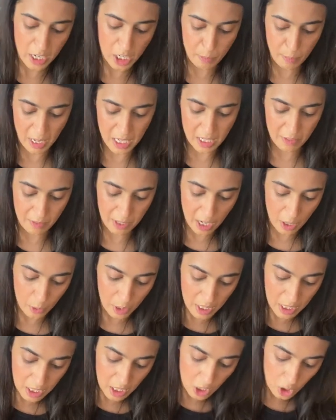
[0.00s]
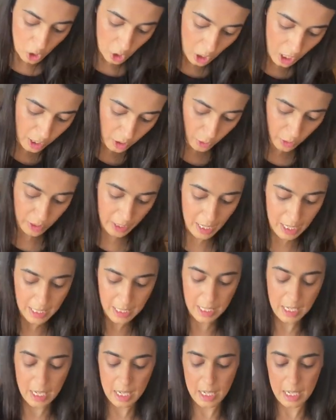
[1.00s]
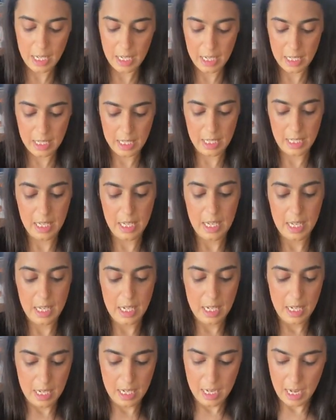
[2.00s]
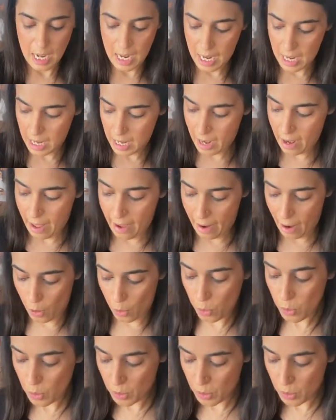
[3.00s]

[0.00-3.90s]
chapatti flour, and on that side. And now